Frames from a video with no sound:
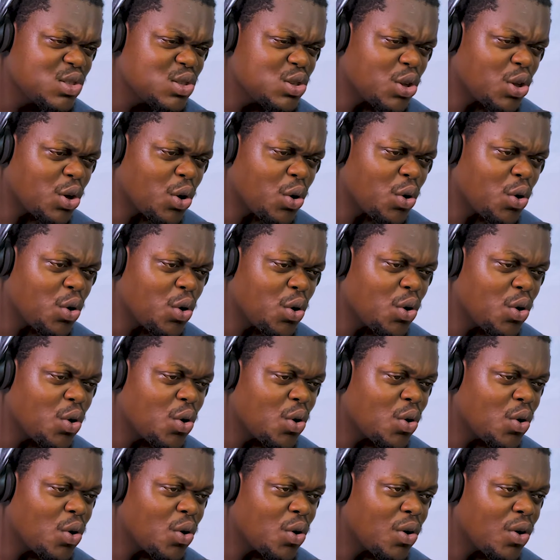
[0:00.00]

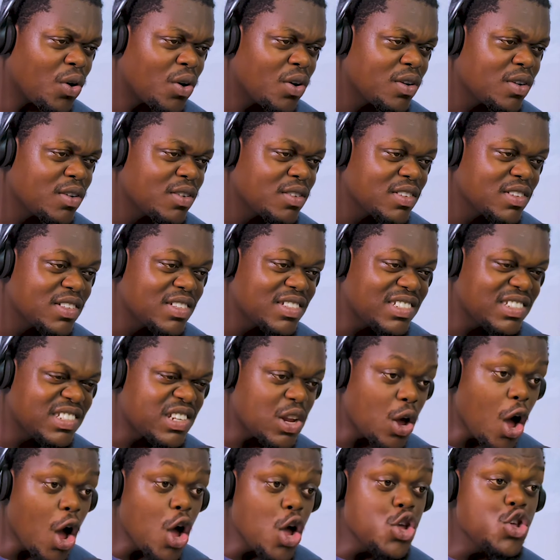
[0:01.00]
Yo.
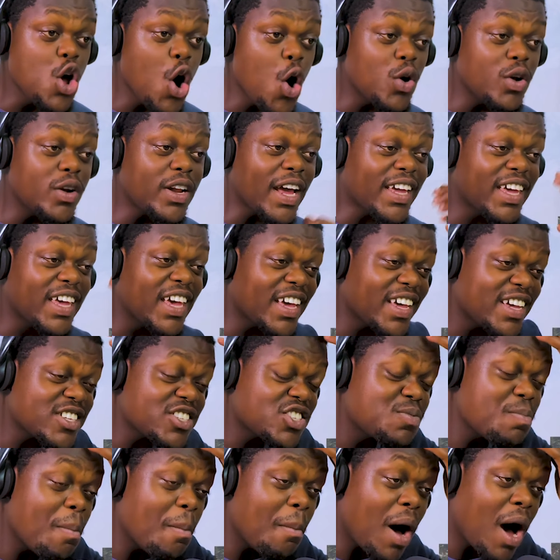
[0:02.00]
Yo, the kick
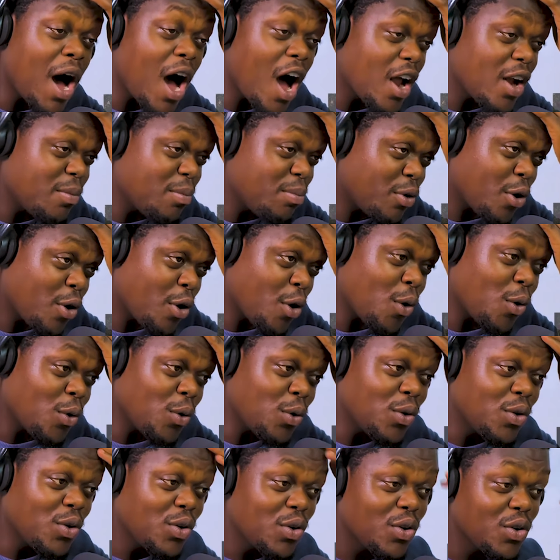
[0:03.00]
is mad,
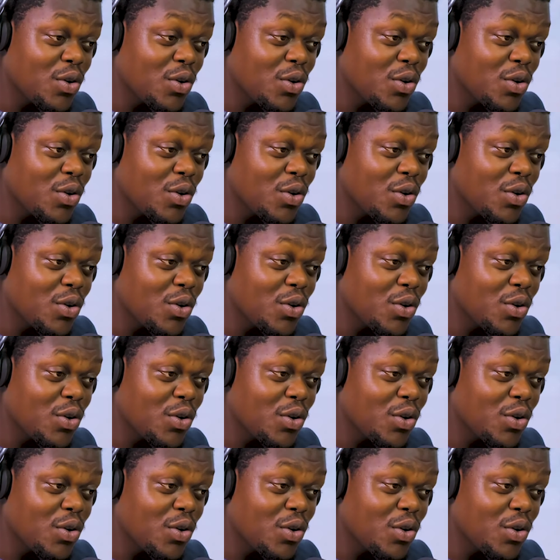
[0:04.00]
bro.